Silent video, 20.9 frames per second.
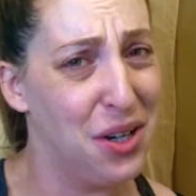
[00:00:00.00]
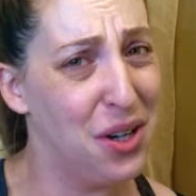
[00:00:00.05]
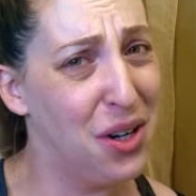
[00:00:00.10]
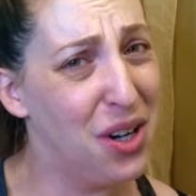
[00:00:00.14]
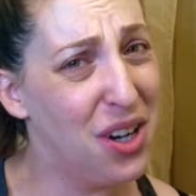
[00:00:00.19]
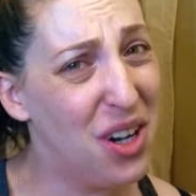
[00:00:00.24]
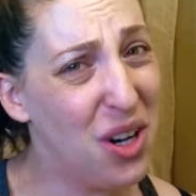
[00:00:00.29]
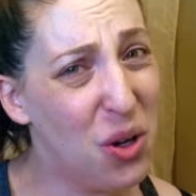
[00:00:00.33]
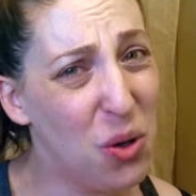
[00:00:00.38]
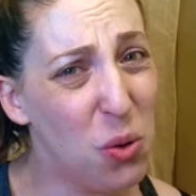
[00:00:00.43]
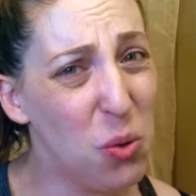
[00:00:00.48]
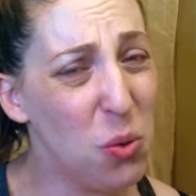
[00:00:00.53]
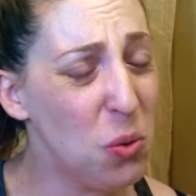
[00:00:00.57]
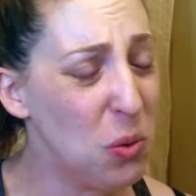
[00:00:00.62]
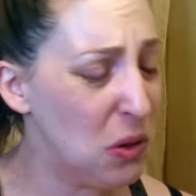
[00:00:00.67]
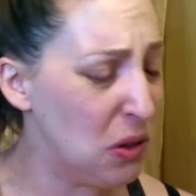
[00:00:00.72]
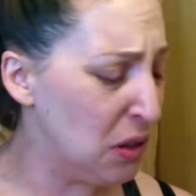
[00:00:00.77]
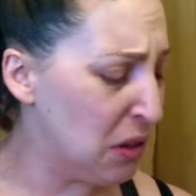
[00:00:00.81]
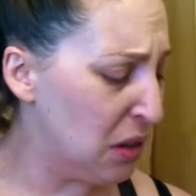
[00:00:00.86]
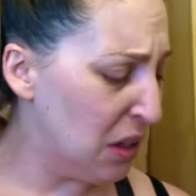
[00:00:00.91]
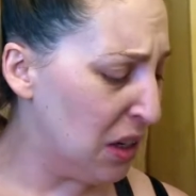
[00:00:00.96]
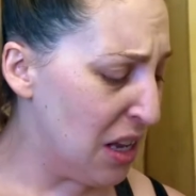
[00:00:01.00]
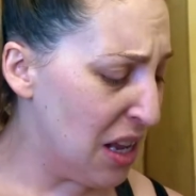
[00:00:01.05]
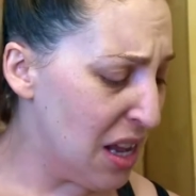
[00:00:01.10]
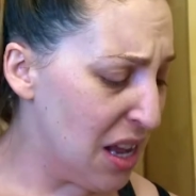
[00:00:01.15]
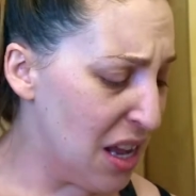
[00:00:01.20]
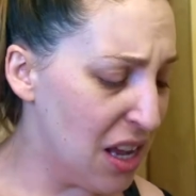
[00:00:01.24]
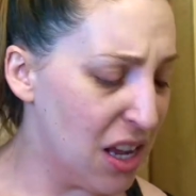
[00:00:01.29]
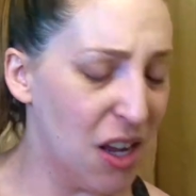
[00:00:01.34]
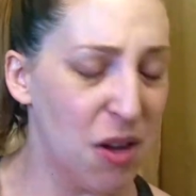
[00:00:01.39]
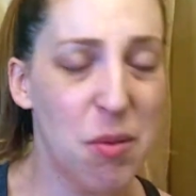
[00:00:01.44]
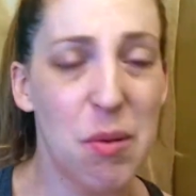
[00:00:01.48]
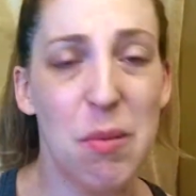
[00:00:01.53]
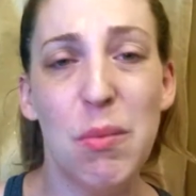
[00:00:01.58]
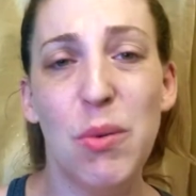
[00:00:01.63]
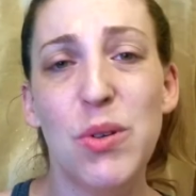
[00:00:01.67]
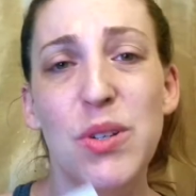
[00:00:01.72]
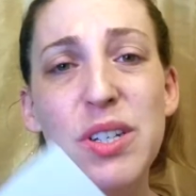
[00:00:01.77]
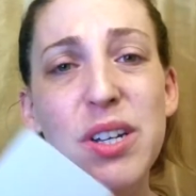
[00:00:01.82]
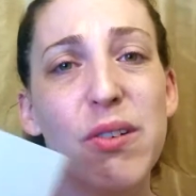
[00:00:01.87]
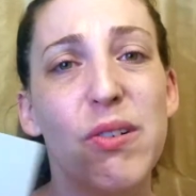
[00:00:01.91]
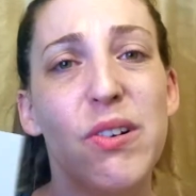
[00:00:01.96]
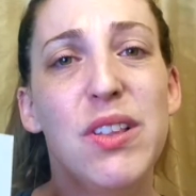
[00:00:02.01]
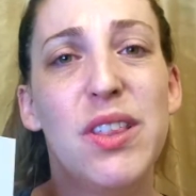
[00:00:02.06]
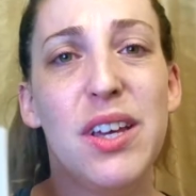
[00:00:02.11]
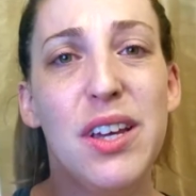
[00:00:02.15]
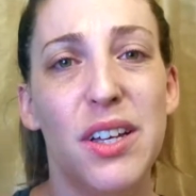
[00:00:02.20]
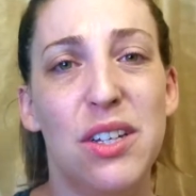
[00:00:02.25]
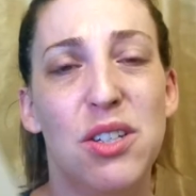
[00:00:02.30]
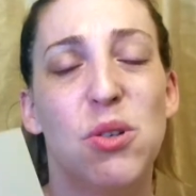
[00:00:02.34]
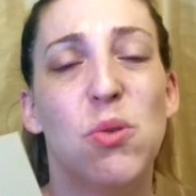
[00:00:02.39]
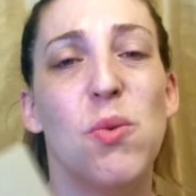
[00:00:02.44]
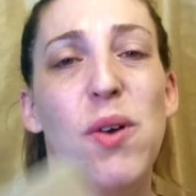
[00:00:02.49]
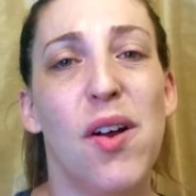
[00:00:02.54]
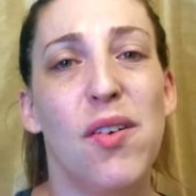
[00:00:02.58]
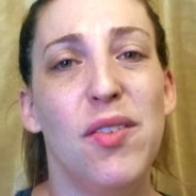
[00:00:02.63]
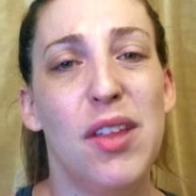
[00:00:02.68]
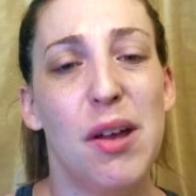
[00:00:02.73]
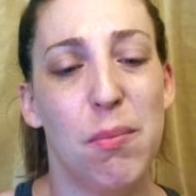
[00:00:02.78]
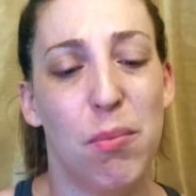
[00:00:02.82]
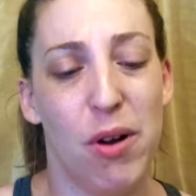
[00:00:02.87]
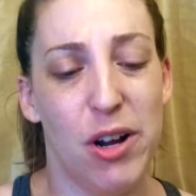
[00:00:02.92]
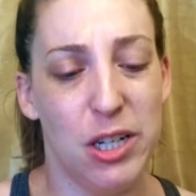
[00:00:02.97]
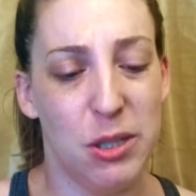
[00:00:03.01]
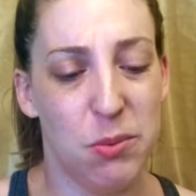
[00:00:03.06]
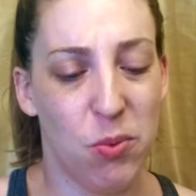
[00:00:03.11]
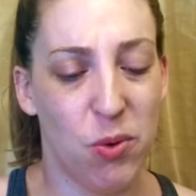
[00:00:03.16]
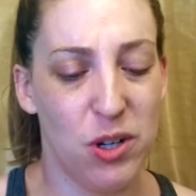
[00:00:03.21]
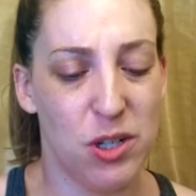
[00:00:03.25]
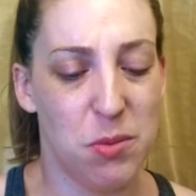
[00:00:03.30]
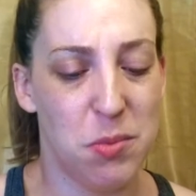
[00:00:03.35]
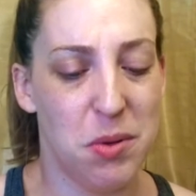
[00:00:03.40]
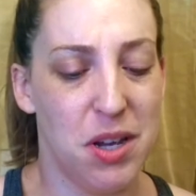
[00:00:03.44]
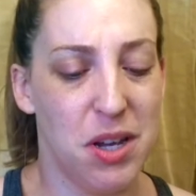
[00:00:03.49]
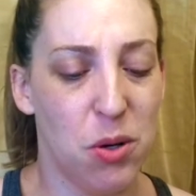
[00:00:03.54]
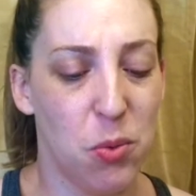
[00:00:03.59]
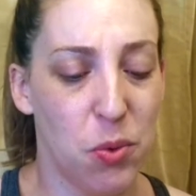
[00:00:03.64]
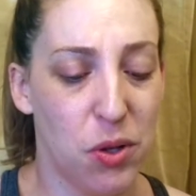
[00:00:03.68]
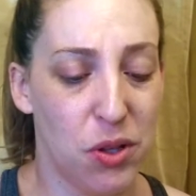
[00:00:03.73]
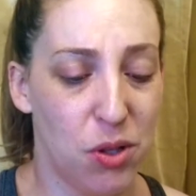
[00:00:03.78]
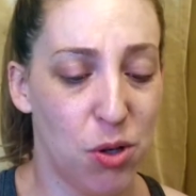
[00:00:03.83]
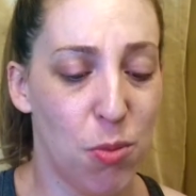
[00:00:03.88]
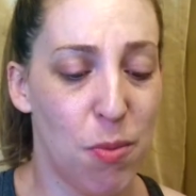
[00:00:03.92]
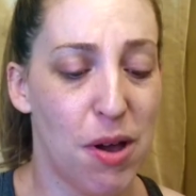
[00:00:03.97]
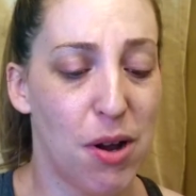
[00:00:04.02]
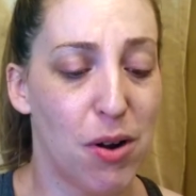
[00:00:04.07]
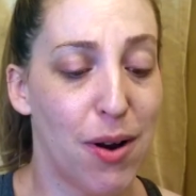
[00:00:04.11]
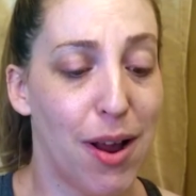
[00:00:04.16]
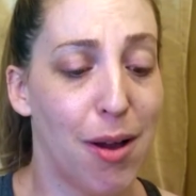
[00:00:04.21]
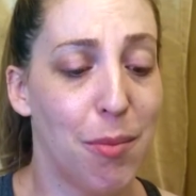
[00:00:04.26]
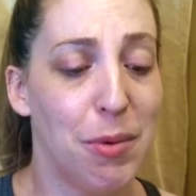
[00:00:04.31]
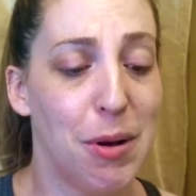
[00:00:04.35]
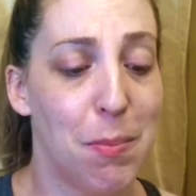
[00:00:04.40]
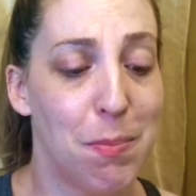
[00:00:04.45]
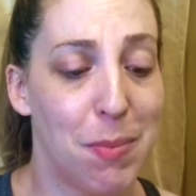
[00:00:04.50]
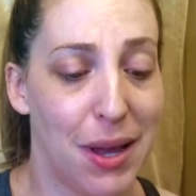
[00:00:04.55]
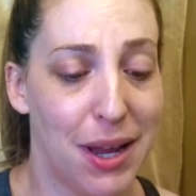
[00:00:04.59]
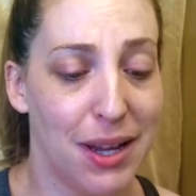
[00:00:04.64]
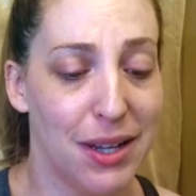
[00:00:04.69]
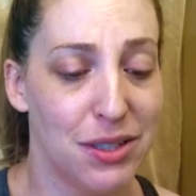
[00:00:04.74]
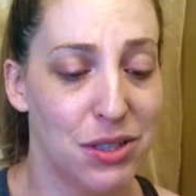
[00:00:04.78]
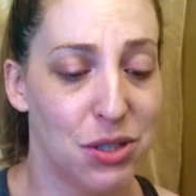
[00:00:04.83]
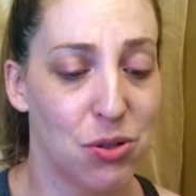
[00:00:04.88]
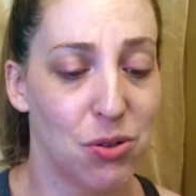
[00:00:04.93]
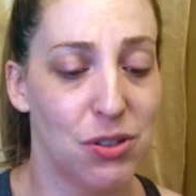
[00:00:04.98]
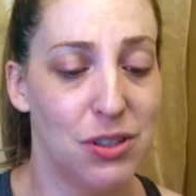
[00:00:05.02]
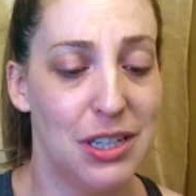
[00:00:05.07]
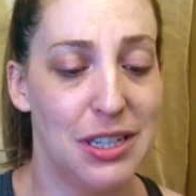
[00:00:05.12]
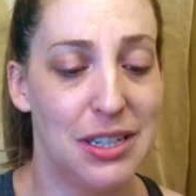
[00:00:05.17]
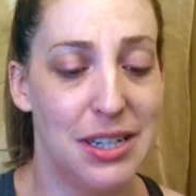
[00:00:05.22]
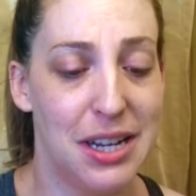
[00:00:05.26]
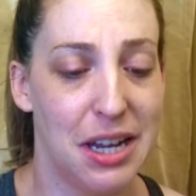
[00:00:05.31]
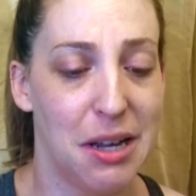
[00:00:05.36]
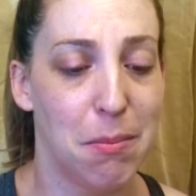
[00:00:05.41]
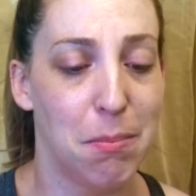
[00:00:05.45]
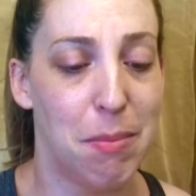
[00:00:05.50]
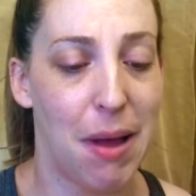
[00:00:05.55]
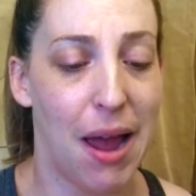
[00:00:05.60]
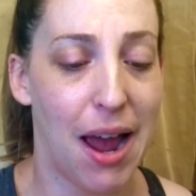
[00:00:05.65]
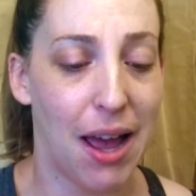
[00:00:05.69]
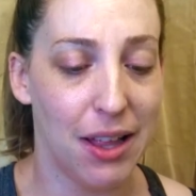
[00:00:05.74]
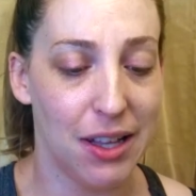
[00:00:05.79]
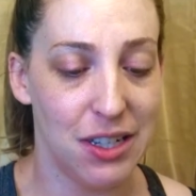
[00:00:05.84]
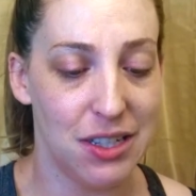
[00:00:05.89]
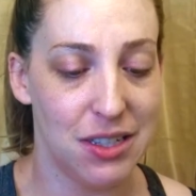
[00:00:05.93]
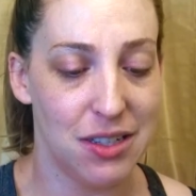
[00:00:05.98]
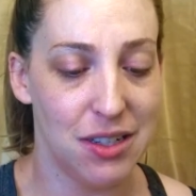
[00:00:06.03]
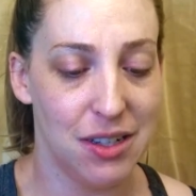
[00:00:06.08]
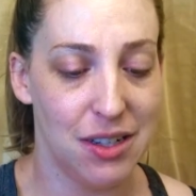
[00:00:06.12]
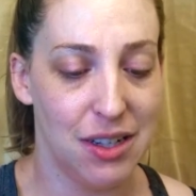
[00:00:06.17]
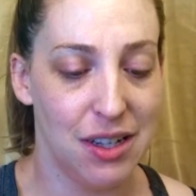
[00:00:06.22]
No. I mean, most everything is around that price point to begin with, no matter how many pans are in the damn palette.